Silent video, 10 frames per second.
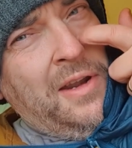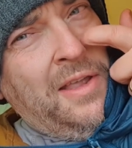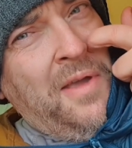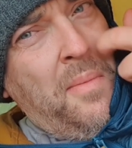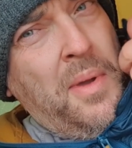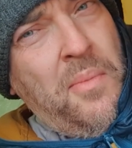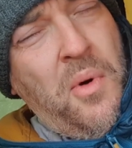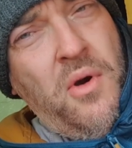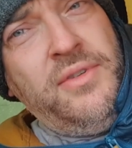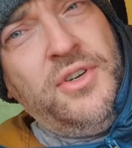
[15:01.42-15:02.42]
to give it a bit
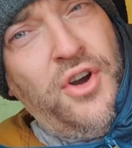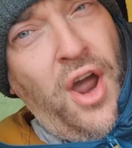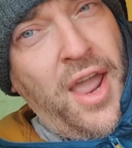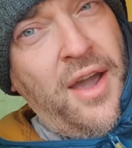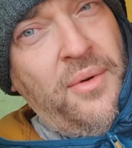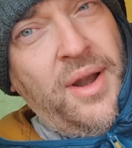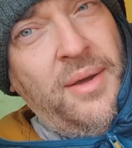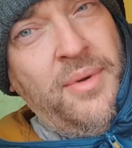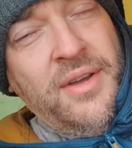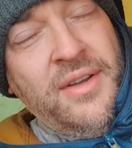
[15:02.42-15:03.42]
more of a try out when
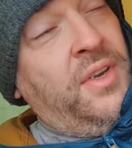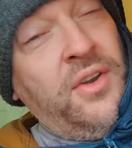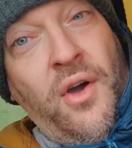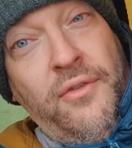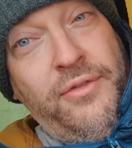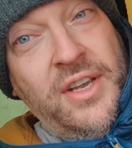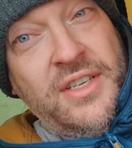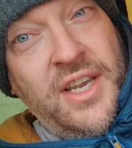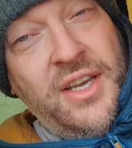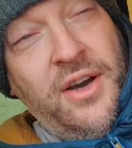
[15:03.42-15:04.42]
I'm not
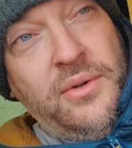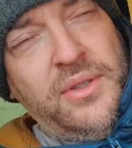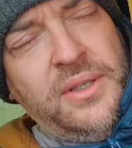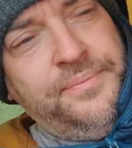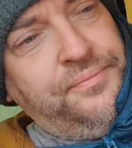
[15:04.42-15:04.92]
freezing cold.